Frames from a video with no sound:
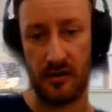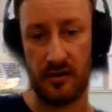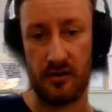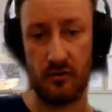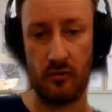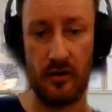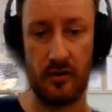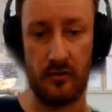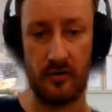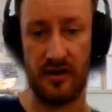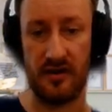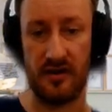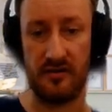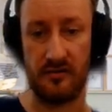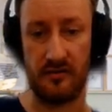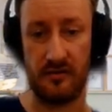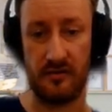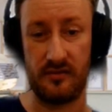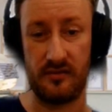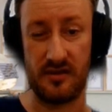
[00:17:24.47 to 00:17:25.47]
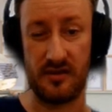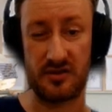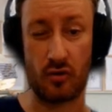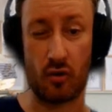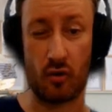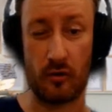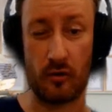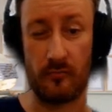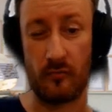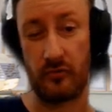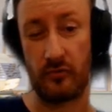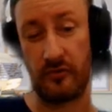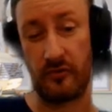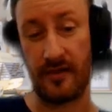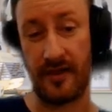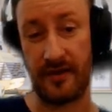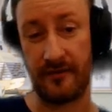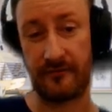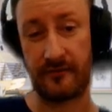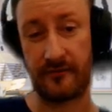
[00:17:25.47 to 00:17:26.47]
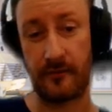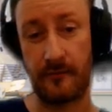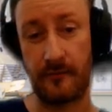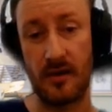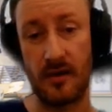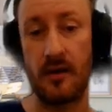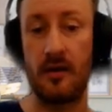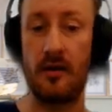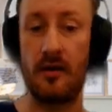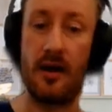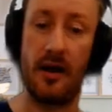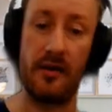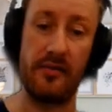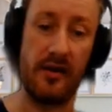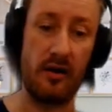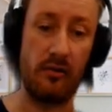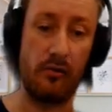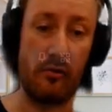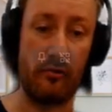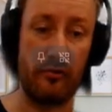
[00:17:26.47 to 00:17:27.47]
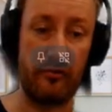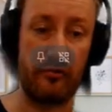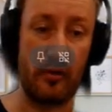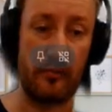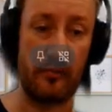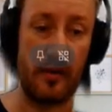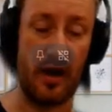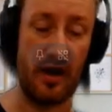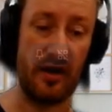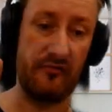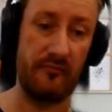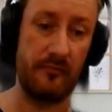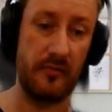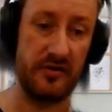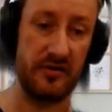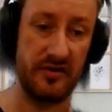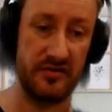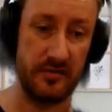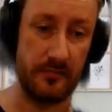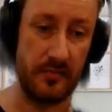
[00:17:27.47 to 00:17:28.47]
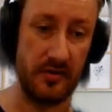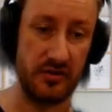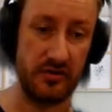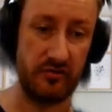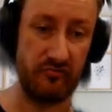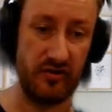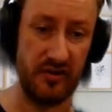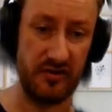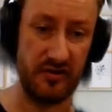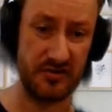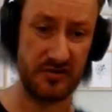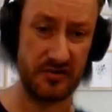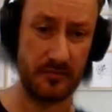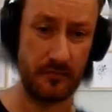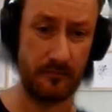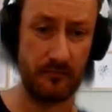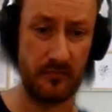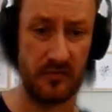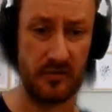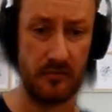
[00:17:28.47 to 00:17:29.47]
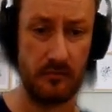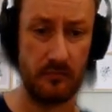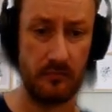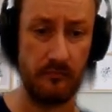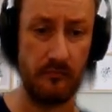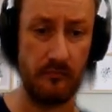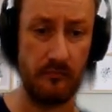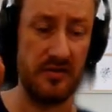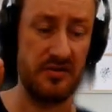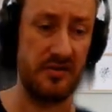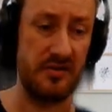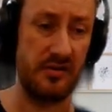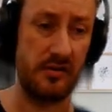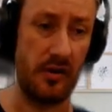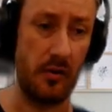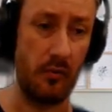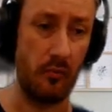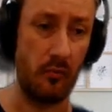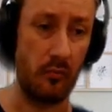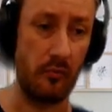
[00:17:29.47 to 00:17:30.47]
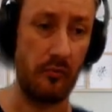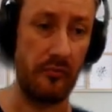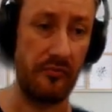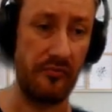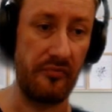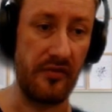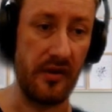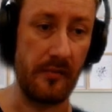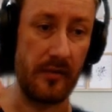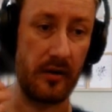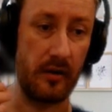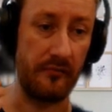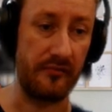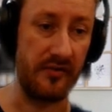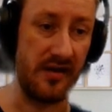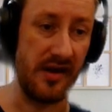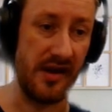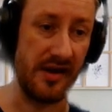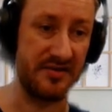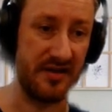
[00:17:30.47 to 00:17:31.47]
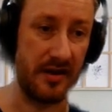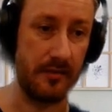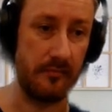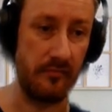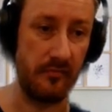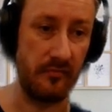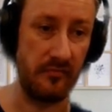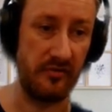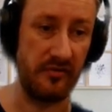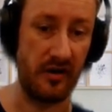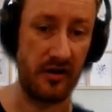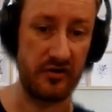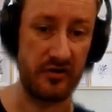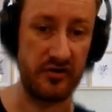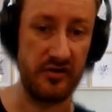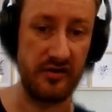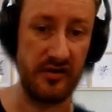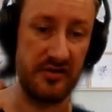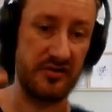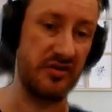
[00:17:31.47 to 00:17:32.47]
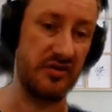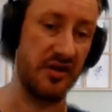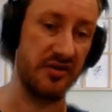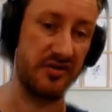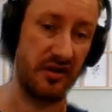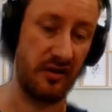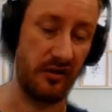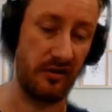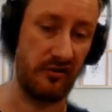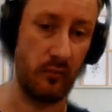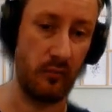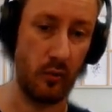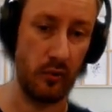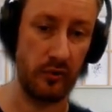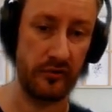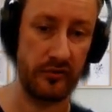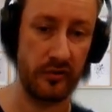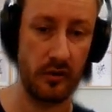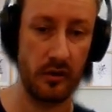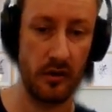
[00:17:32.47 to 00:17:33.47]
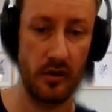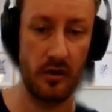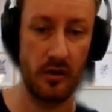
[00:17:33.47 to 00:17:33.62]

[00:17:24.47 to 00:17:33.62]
in this column on the left, and then along the top I have participation rates, basically the amount of KSM that's chasing the reward.